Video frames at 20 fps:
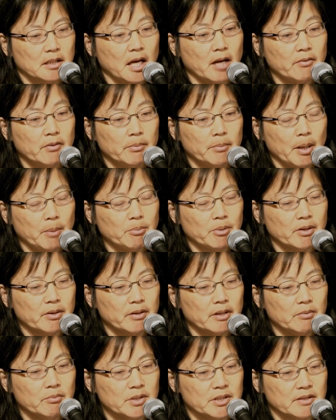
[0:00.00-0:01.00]
I remember
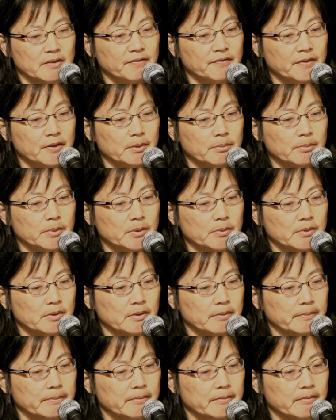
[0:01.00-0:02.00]
it was a full
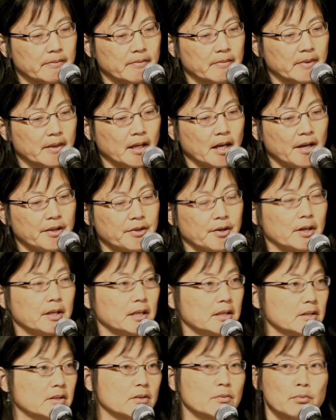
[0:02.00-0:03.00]
moon. I thought,
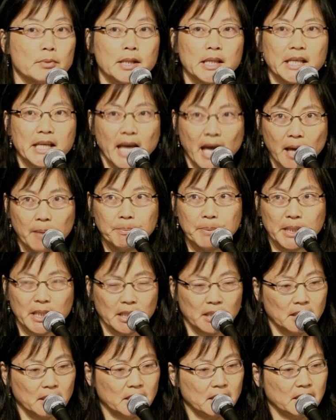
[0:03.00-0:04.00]
it is really
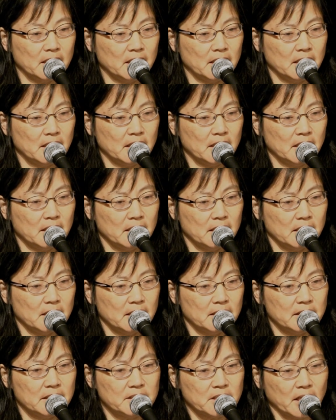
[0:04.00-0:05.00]
happening.
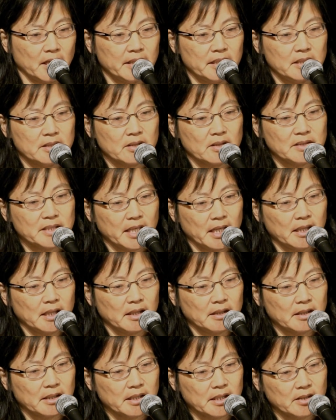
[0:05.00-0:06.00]
The Chinese are
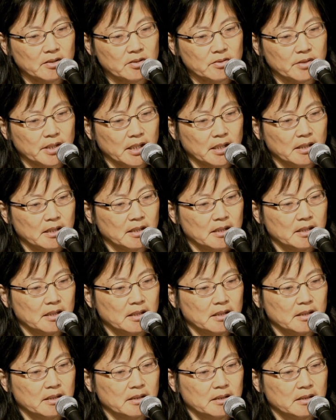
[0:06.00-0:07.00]
taking the country.
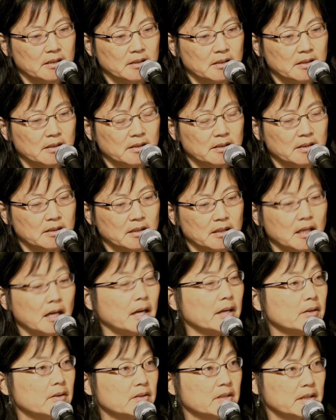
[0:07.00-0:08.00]

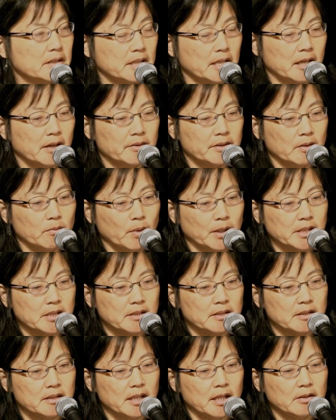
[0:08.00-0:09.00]
I heard in town that
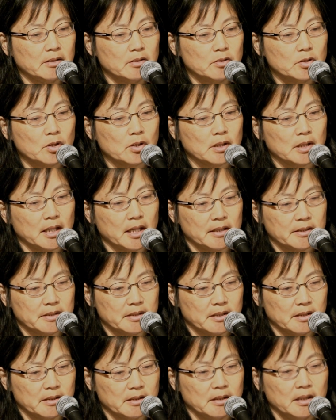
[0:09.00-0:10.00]
once they took
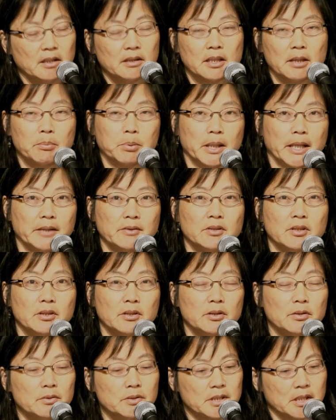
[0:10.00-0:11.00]
Lhasa, they planned to
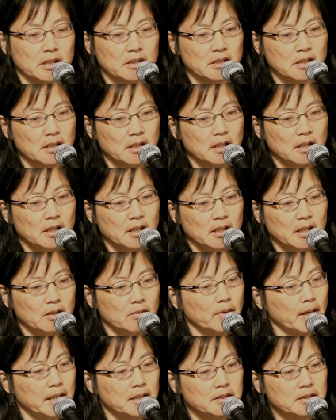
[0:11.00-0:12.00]
use it.
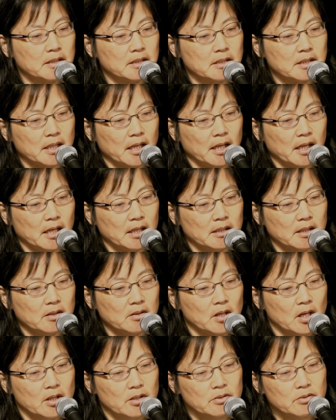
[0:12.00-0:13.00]
He raised his hand
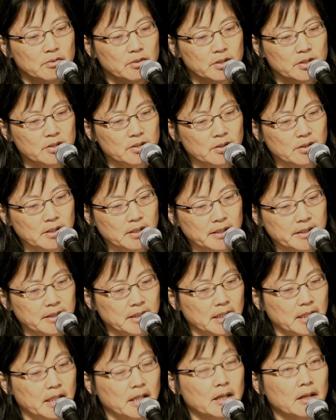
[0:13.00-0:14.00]
and drew a circle in
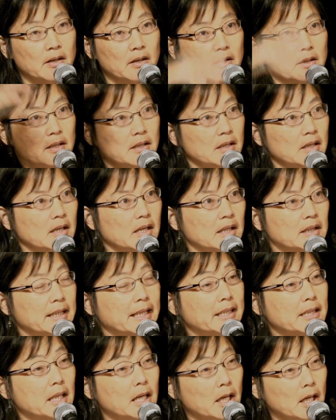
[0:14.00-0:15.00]
the air,
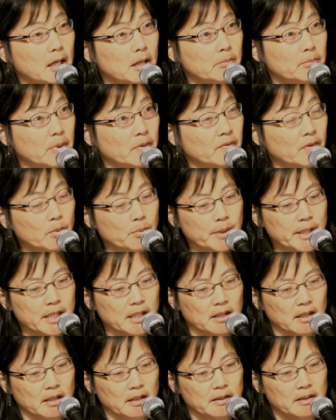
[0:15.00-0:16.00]
like the hub of a
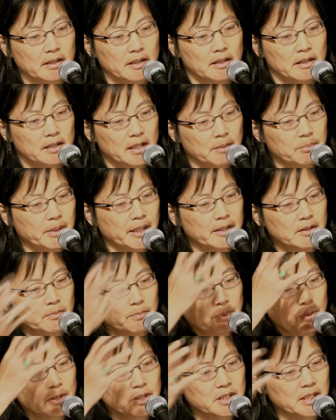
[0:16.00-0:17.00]
wheel. They planned to
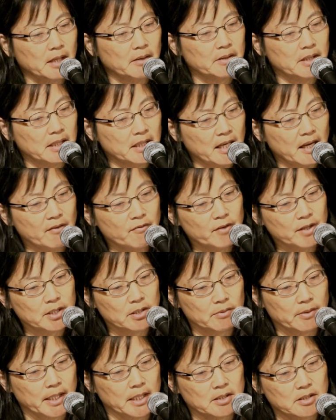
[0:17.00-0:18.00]
push out in every
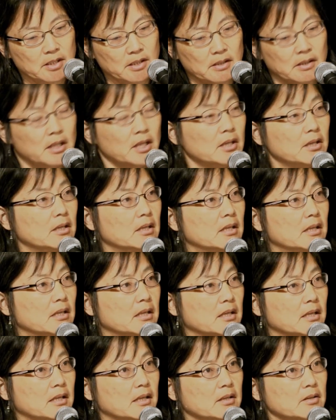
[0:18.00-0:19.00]
direction,
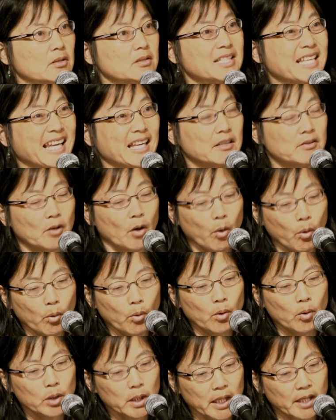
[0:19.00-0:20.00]
to take the
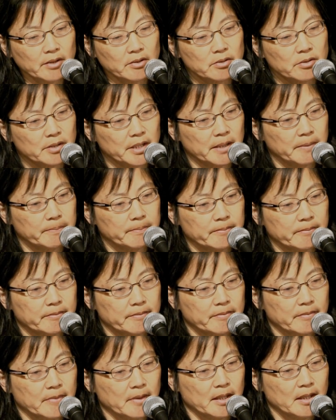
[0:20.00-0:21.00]
whole country.
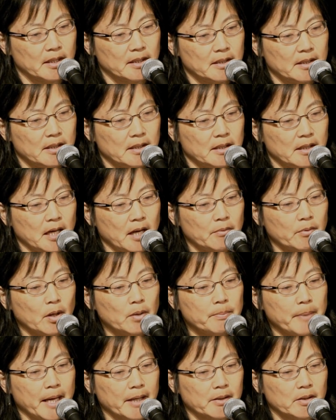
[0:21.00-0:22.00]
I
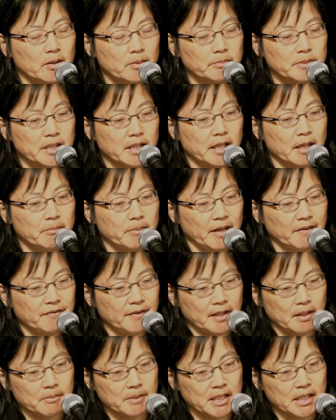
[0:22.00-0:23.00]
rode back home to get my
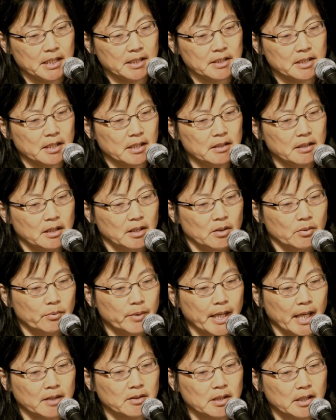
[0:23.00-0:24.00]
family, he said.
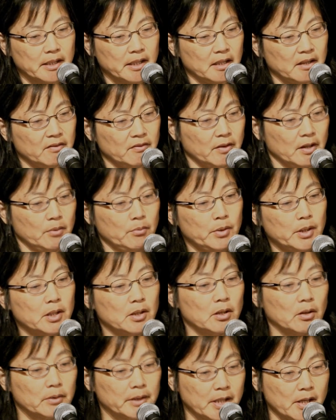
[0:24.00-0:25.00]
We had to leave. We
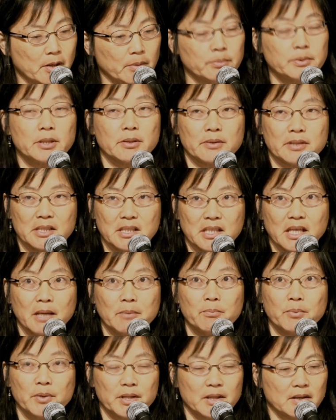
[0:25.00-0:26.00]
could only hope to
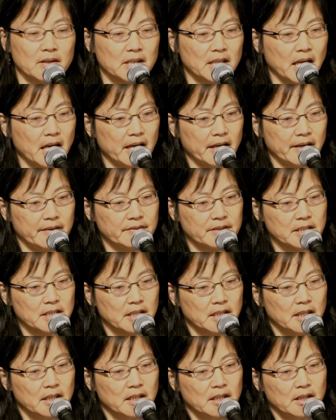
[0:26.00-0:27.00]
escape with our lives.
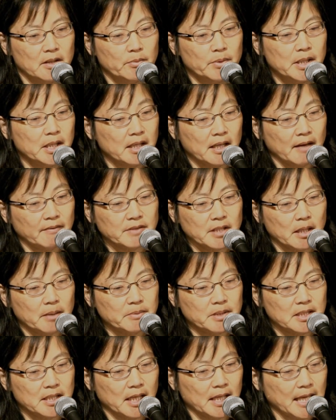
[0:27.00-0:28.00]
We didn't have
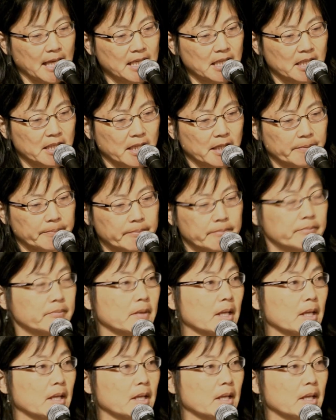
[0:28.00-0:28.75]
time to take anything.